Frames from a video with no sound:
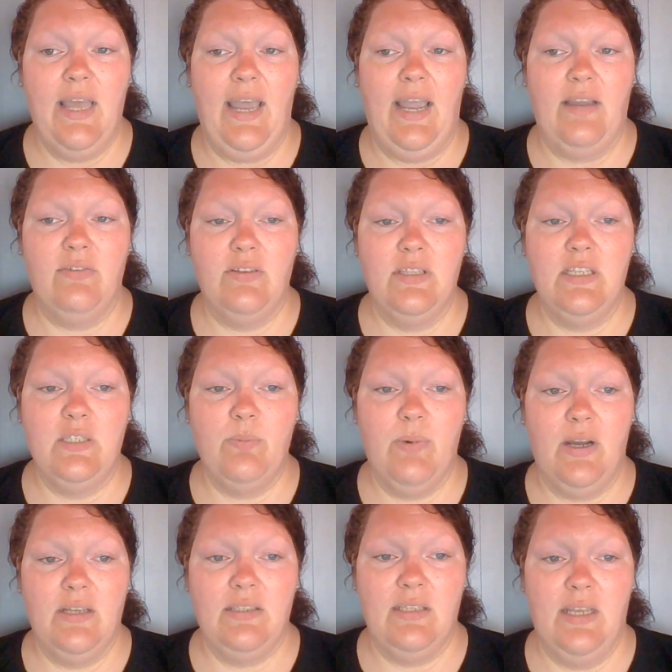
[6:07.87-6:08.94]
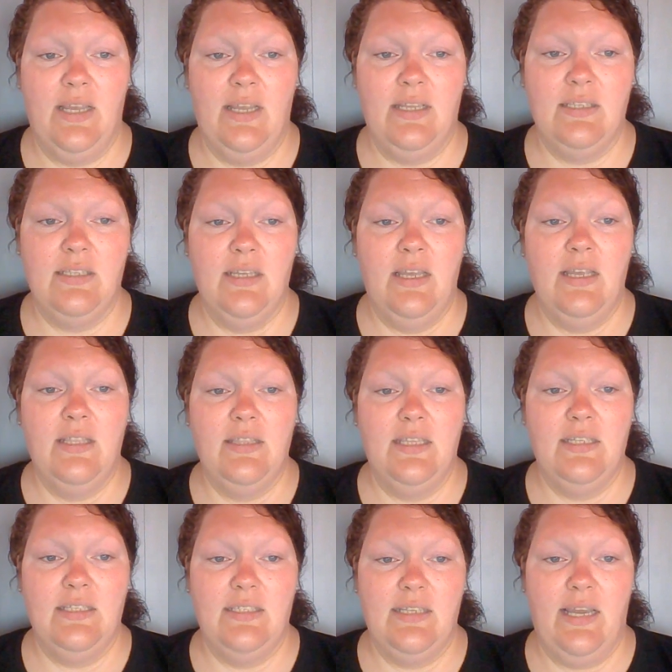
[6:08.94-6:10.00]
After this process,
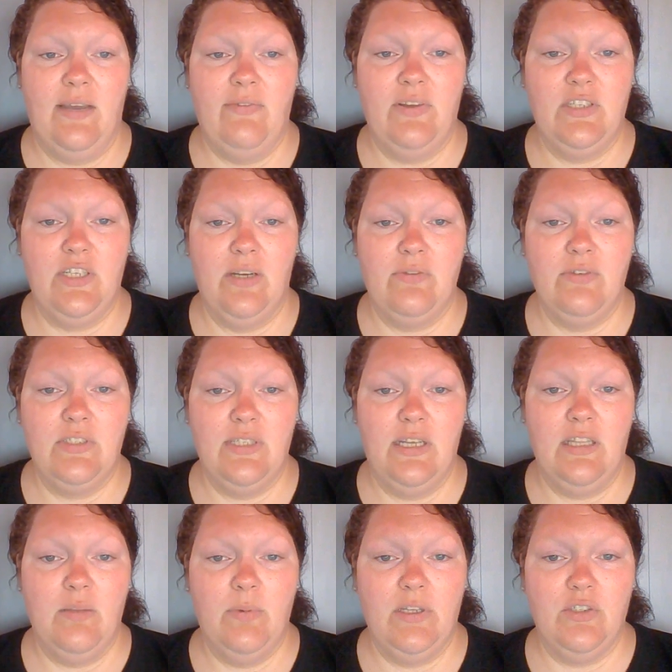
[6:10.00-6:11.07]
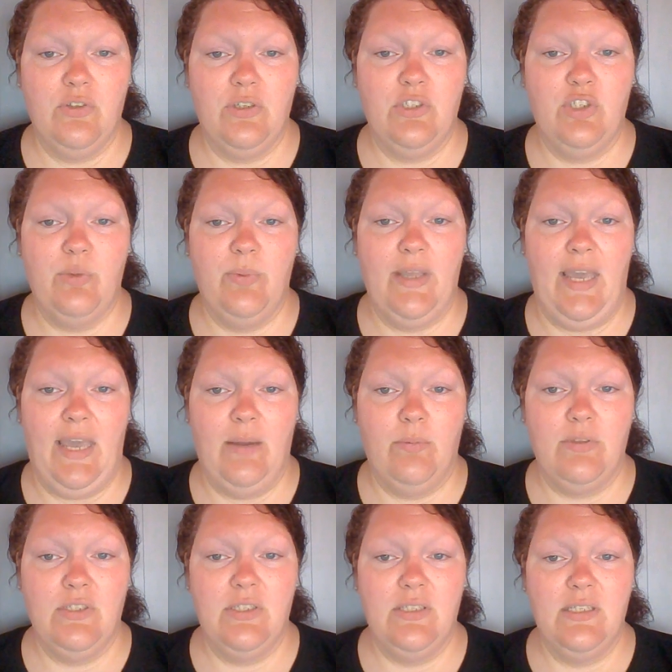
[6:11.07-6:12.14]
the staff at Jefferson Elementary should be
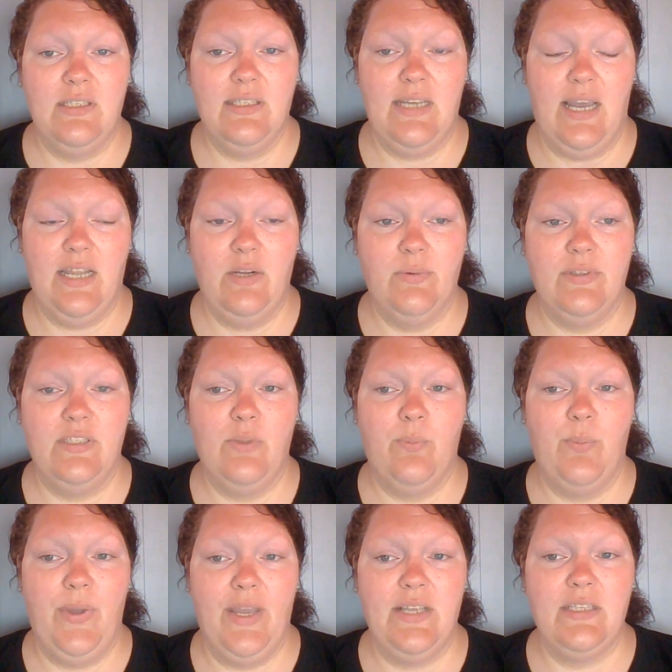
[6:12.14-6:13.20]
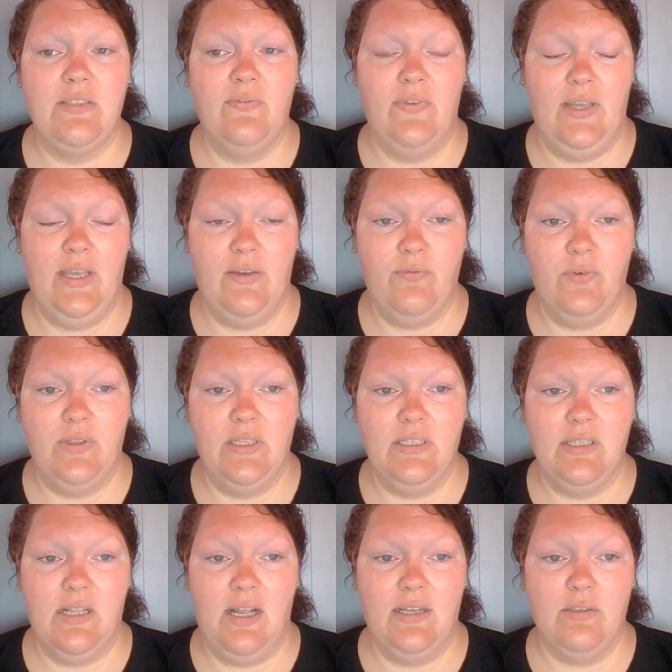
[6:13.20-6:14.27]
able to decide who is the best fit for
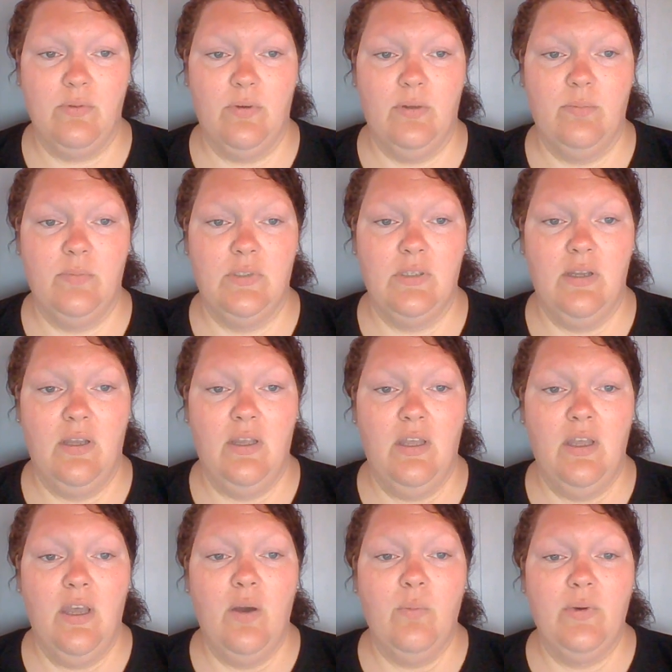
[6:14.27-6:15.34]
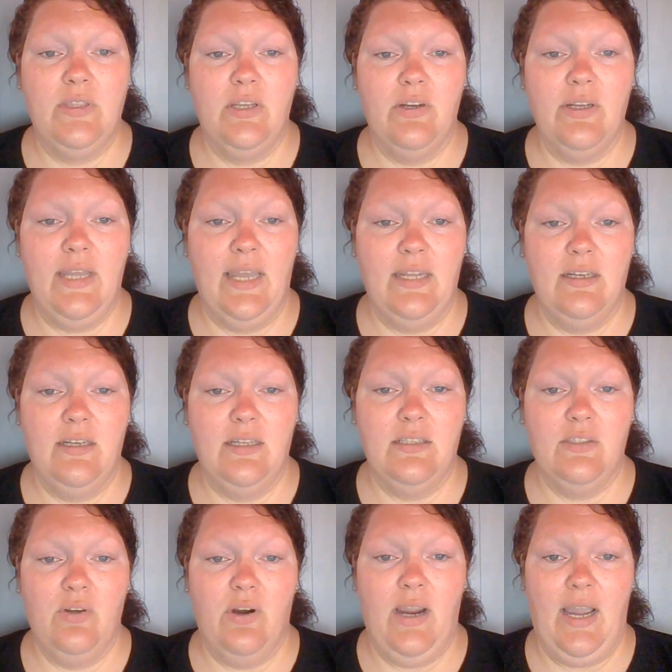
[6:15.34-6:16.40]
these classrooms. When their
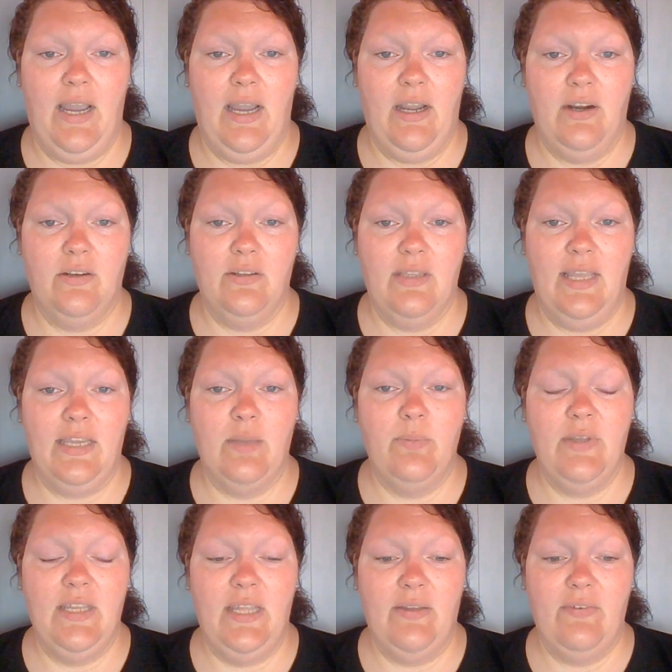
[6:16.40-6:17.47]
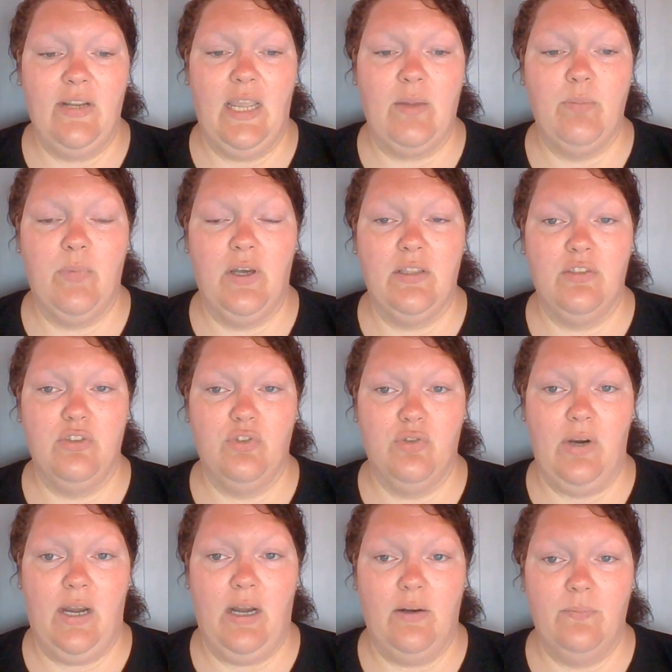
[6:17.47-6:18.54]
candidates are hired, they can be given a month's
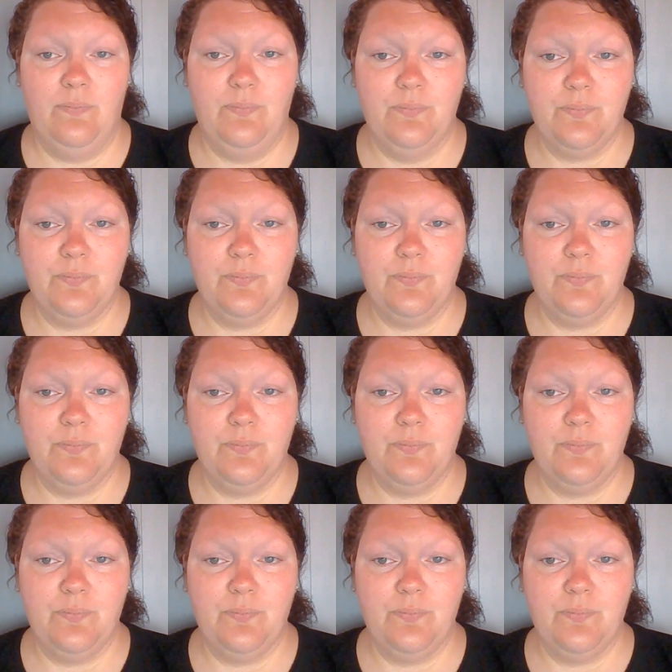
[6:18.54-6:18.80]
trial.